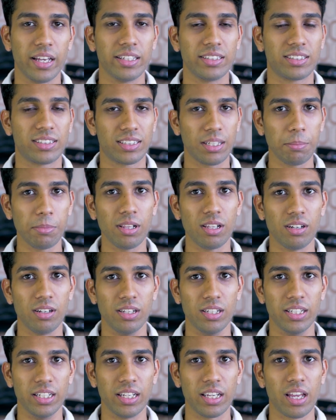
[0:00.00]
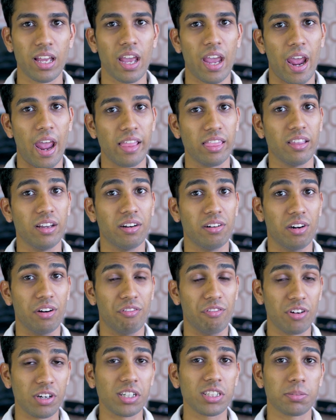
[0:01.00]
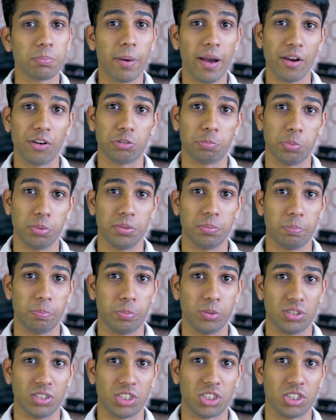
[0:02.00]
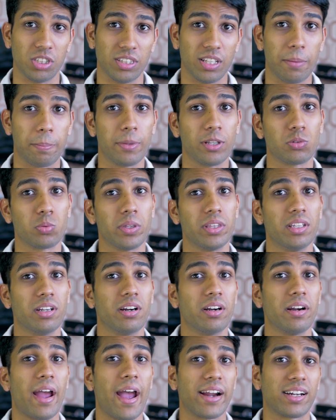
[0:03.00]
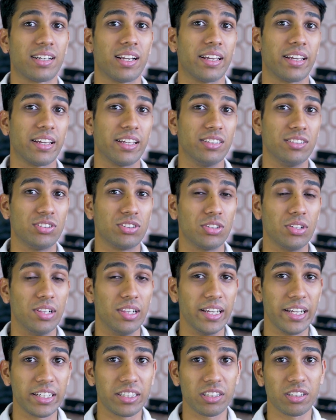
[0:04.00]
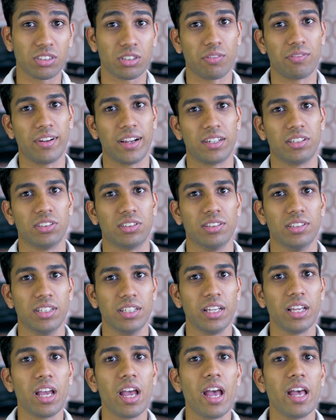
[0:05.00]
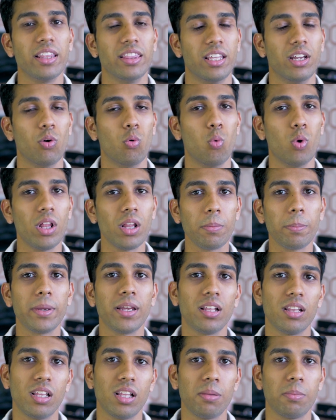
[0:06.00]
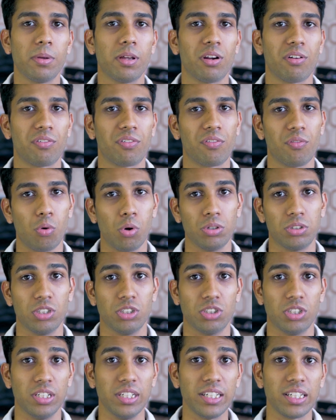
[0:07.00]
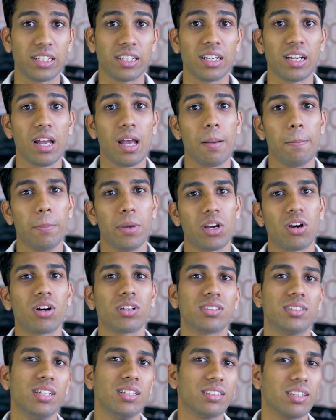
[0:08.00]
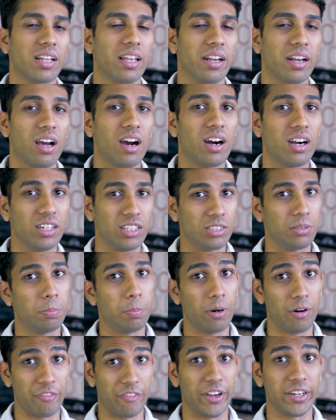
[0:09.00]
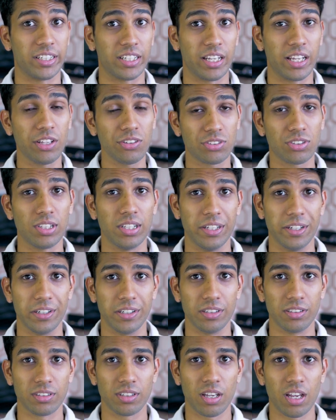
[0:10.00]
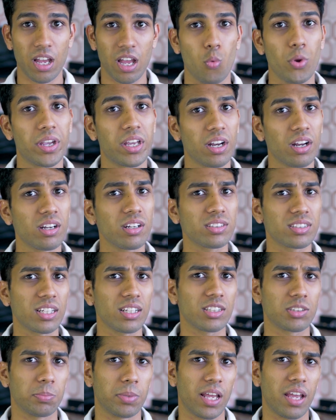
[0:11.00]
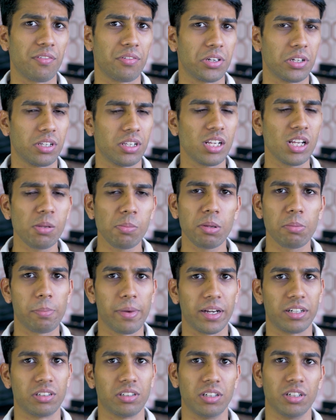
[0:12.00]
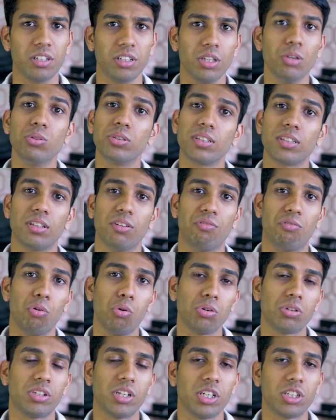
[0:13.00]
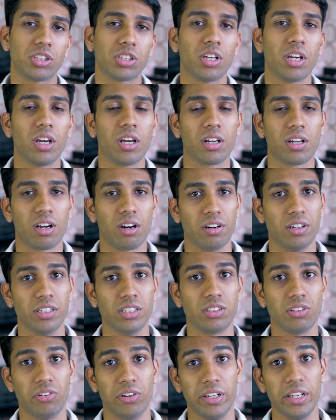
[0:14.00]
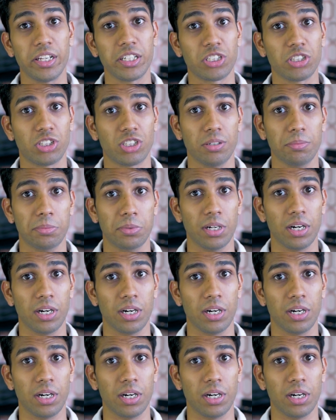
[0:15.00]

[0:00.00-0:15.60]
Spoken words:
Similarly, in the reverse bias position, that means when they're acting like insulators of electricity, there will be a little bit of voltage leak because these again aren't perfect insulators. We can understand this behavior a little bit better using the voltage current relationship